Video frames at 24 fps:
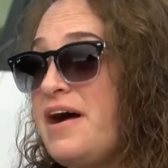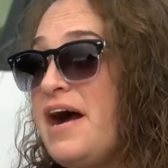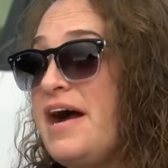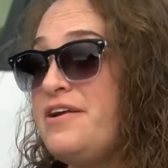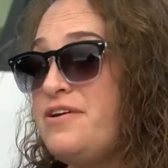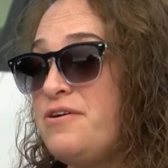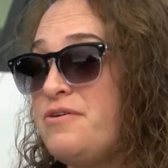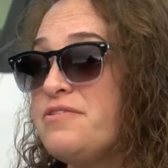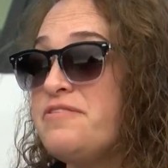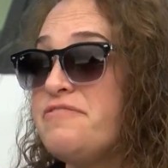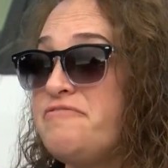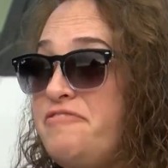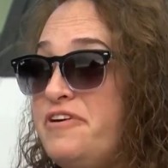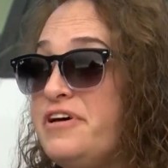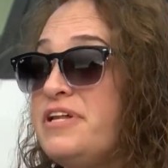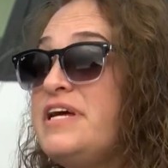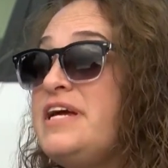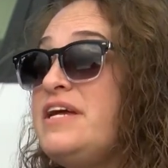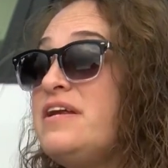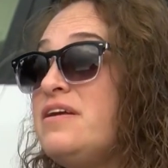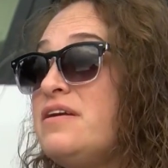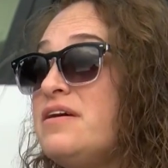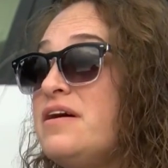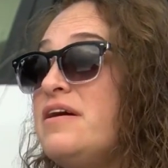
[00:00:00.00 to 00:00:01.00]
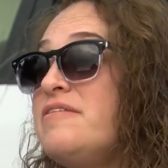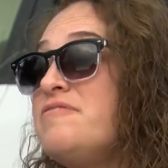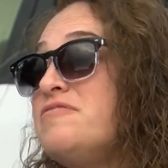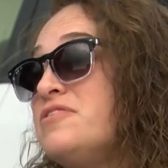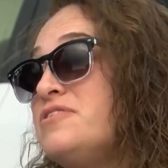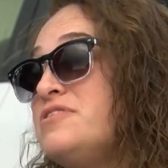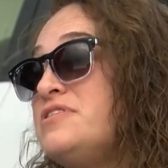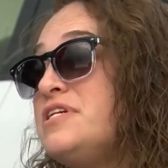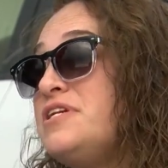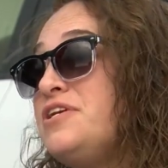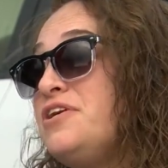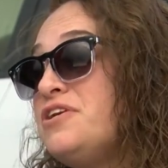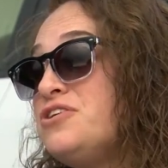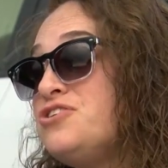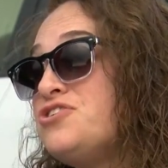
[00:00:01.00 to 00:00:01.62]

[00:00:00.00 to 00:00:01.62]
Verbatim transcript: I know the feeling of losing your